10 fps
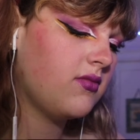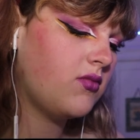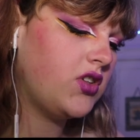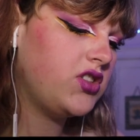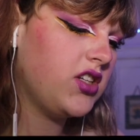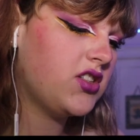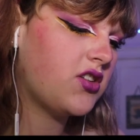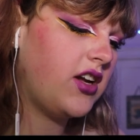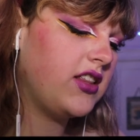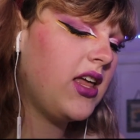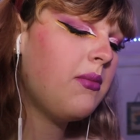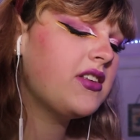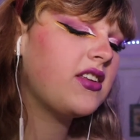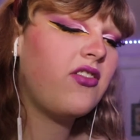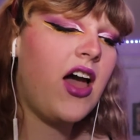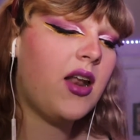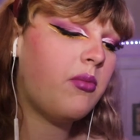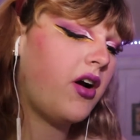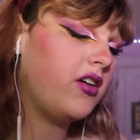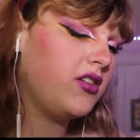with Schitt's Creek, they must have had a
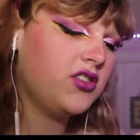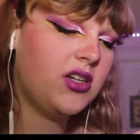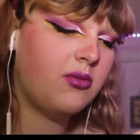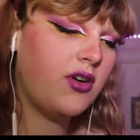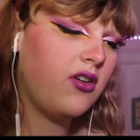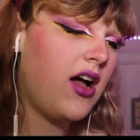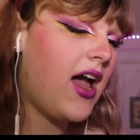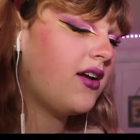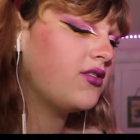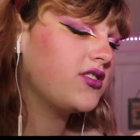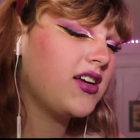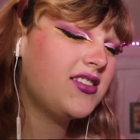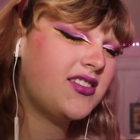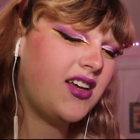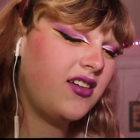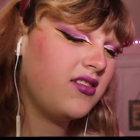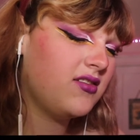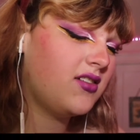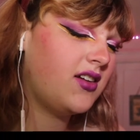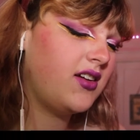partnership, girl. I don't trust it.
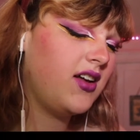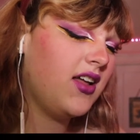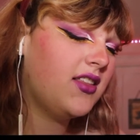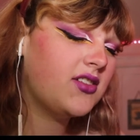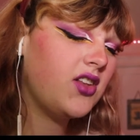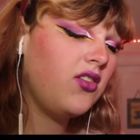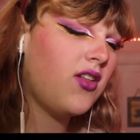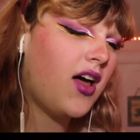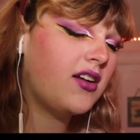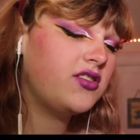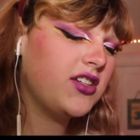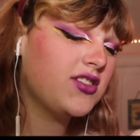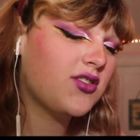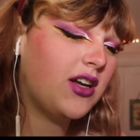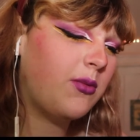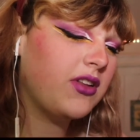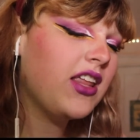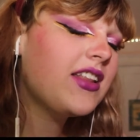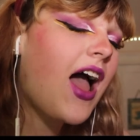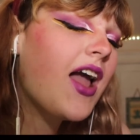There's a lot of Schitt's Creek ones.
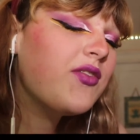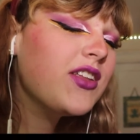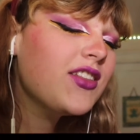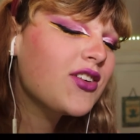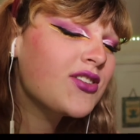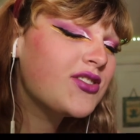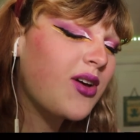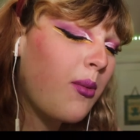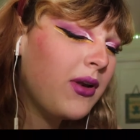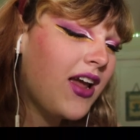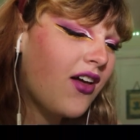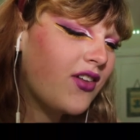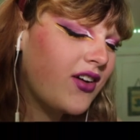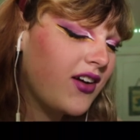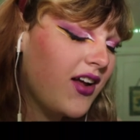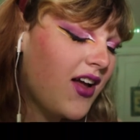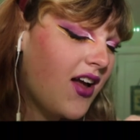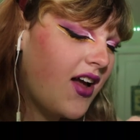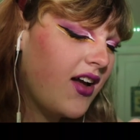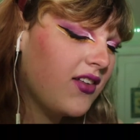Like I feel like there's so many other
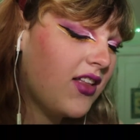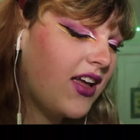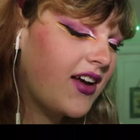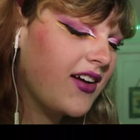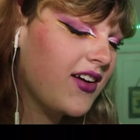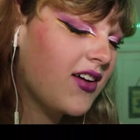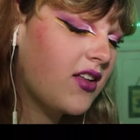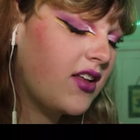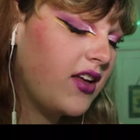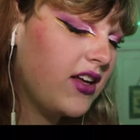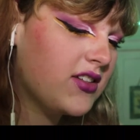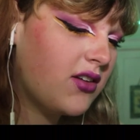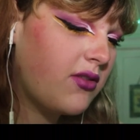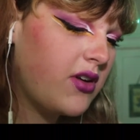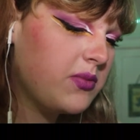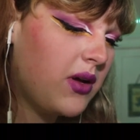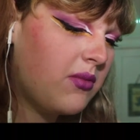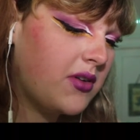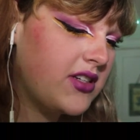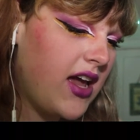like here's our Rosebud
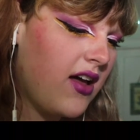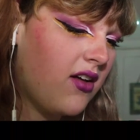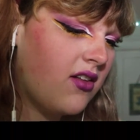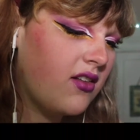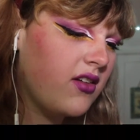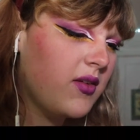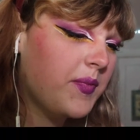Motel.